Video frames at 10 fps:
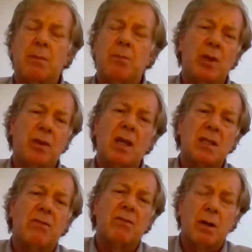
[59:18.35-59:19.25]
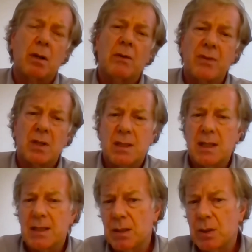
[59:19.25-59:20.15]
but that's a very obvious
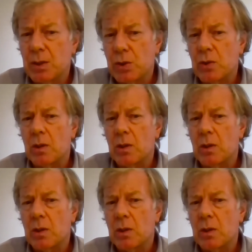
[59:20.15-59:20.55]
lesson to draw